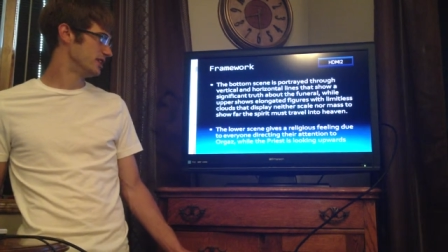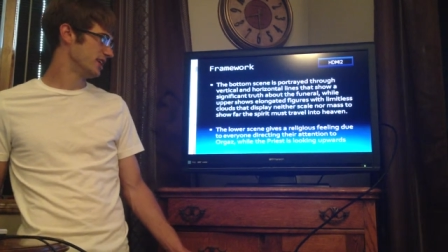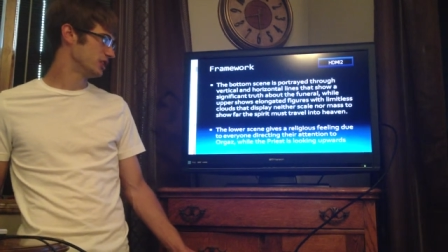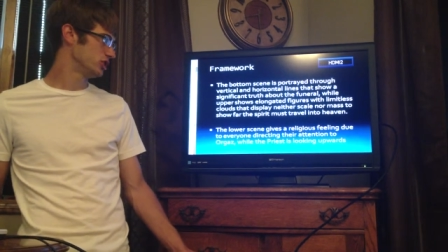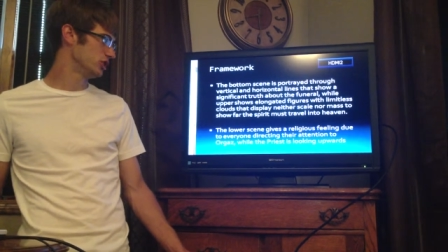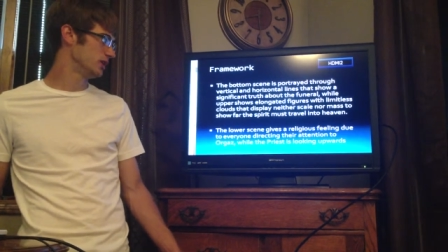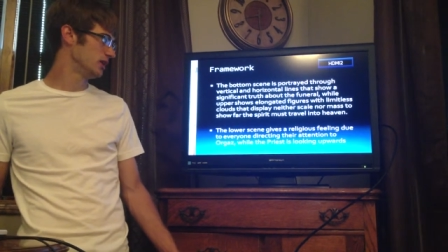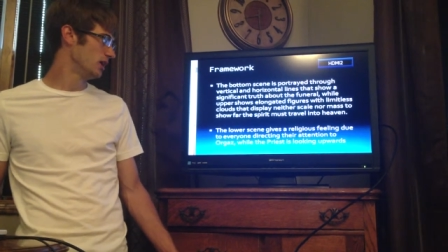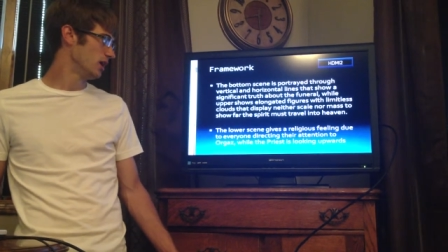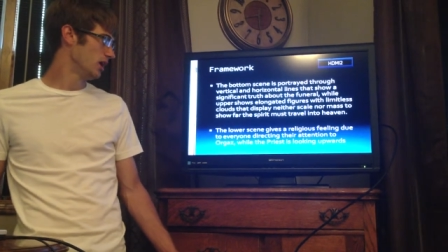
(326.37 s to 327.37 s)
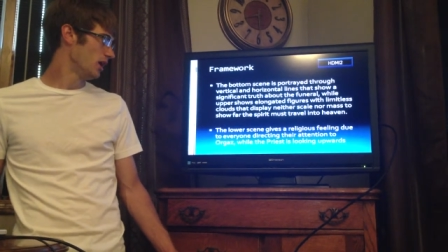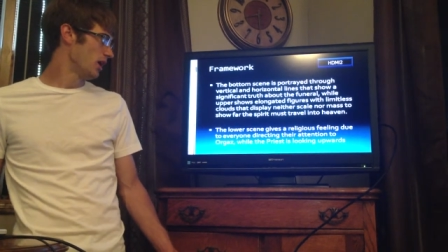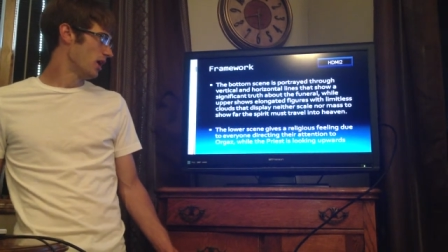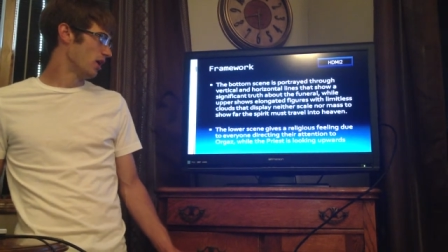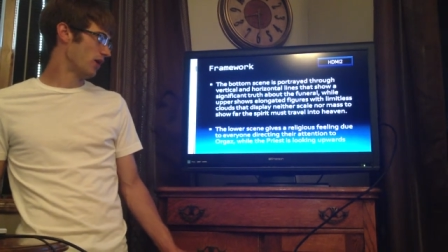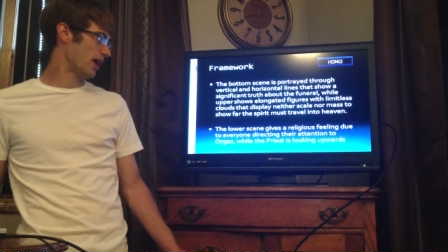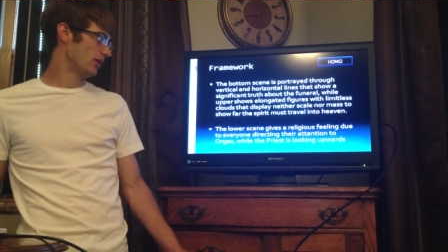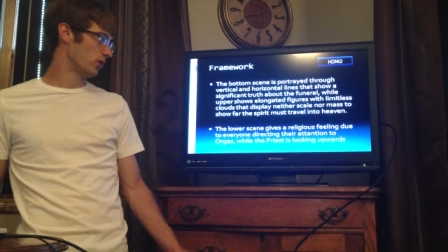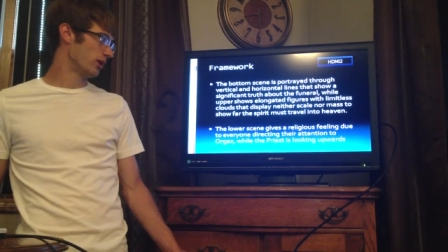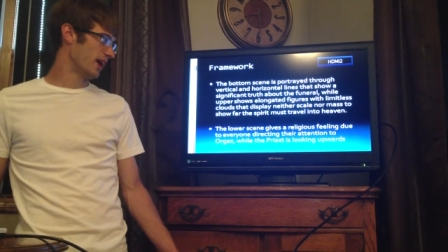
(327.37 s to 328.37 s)
attention around
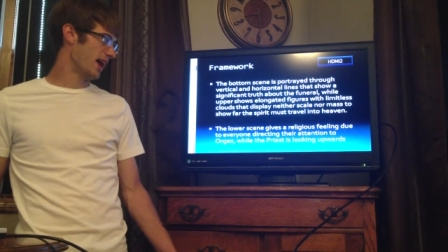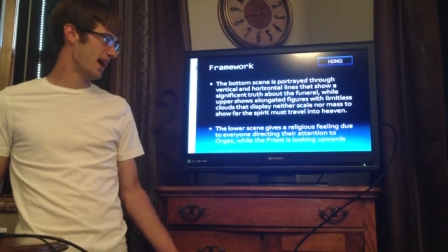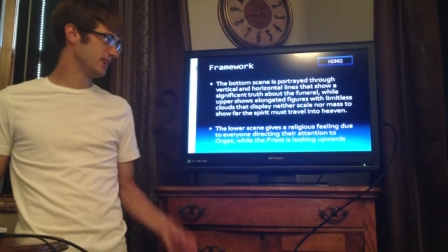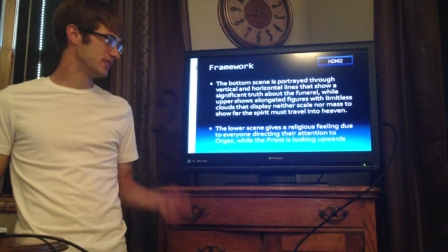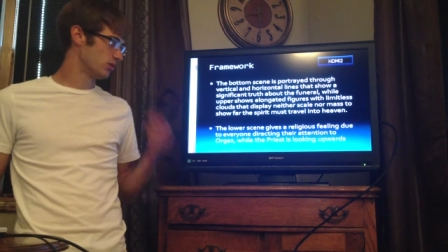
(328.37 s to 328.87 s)
Orgaz,